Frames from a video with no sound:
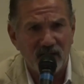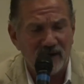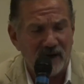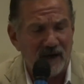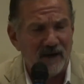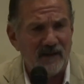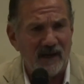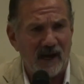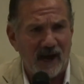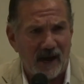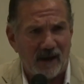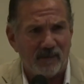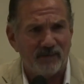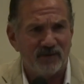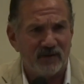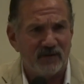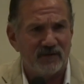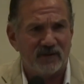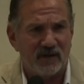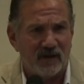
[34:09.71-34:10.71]
in the
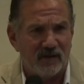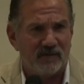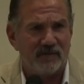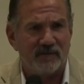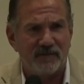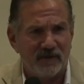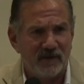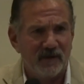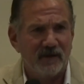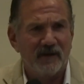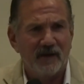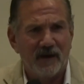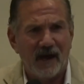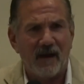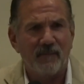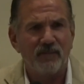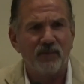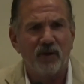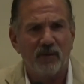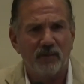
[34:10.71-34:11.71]
absence of
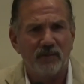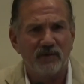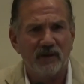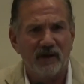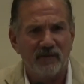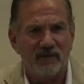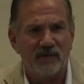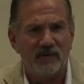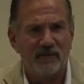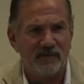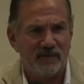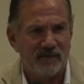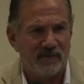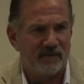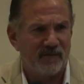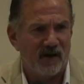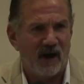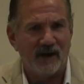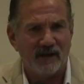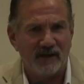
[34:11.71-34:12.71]
abnormal liver
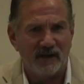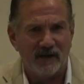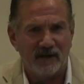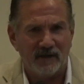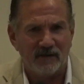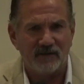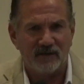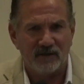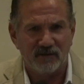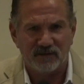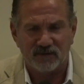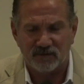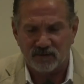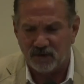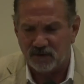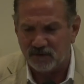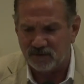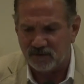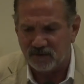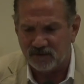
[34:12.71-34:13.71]
findings and
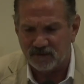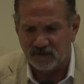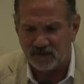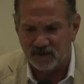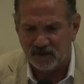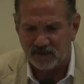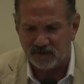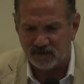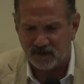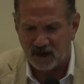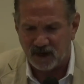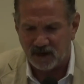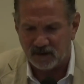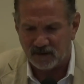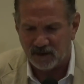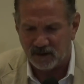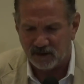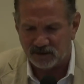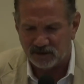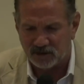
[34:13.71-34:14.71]
cirrhosis and things of that
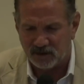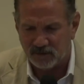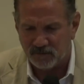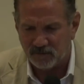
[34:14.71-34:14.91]
nature.